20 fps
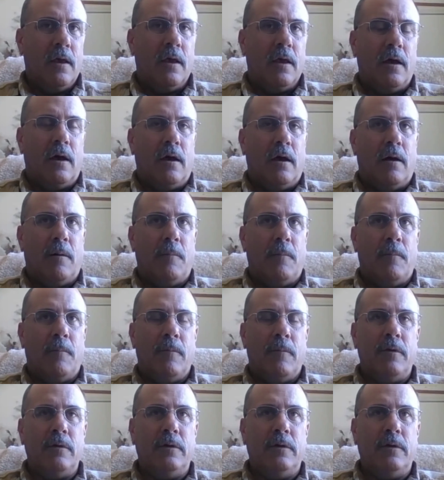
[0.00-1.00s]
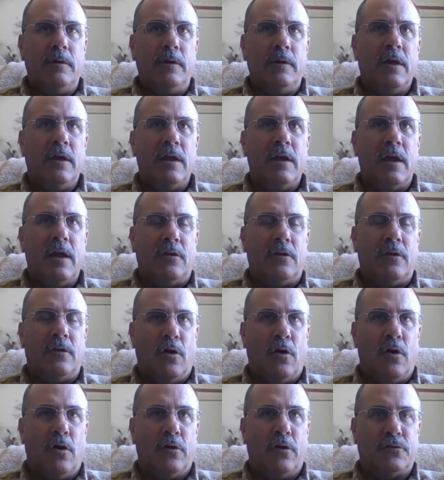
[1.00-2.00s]
And is
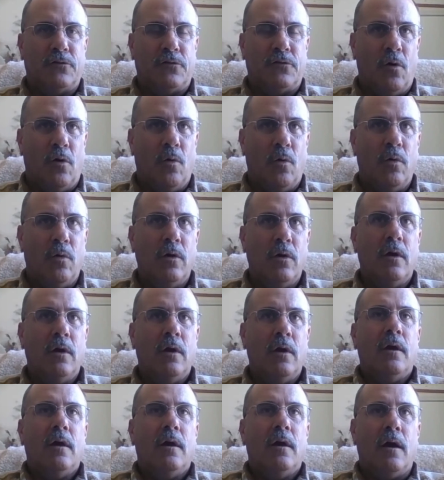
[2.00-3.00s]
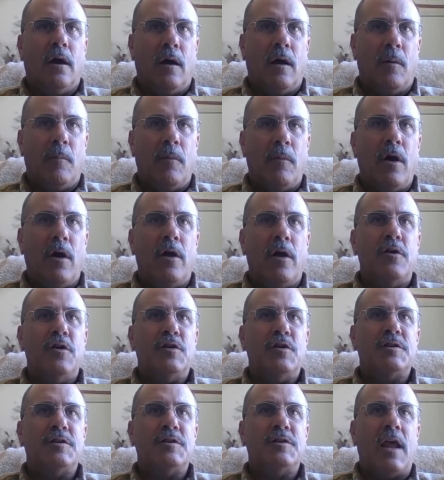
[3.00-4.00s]
also
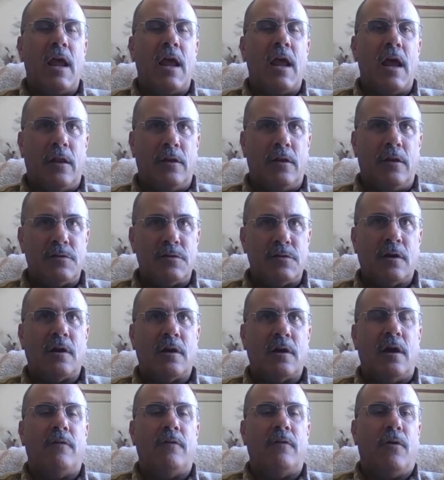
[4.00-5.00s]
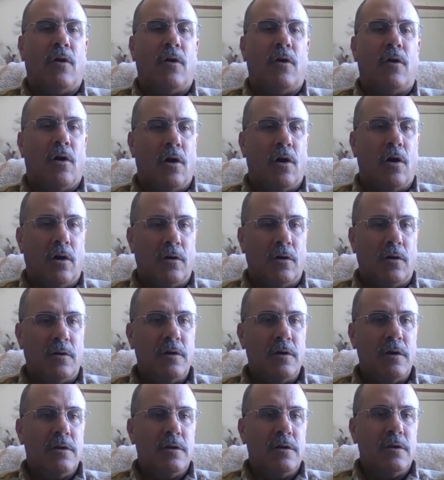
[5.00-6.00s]
understands kind of our
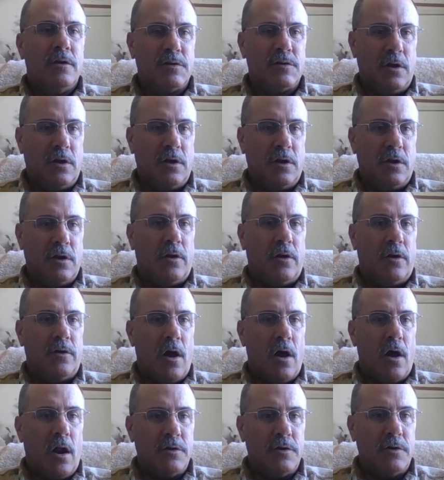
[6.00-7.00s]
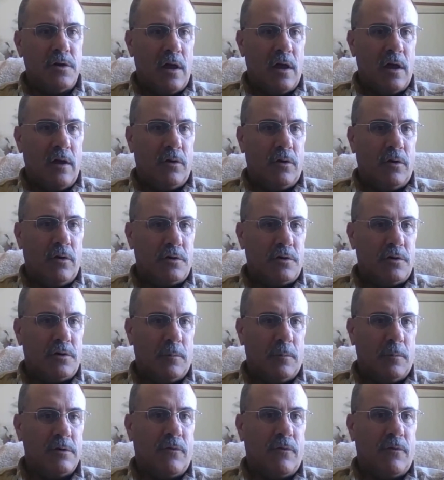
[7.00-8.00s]
skill and knowledge level in
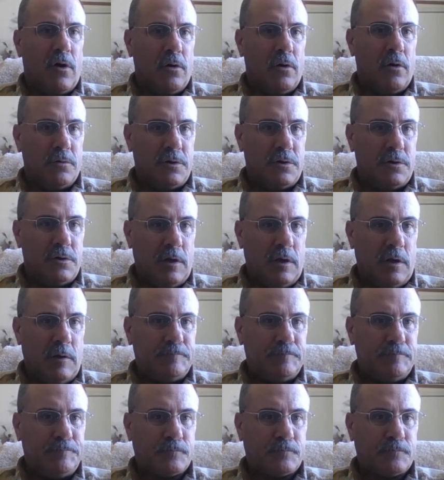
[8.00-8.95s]
terms of our own sheep.